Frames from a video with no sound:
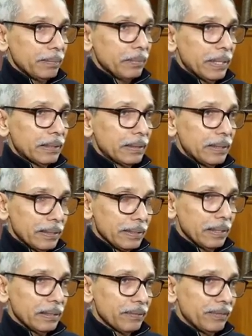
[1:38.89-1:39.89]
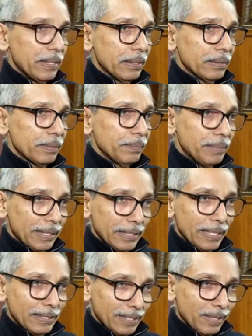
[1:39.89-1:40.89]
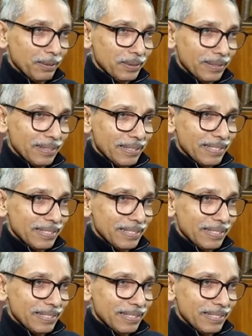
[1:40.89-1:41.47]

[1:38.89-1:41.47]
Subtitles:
but this year we are bringing down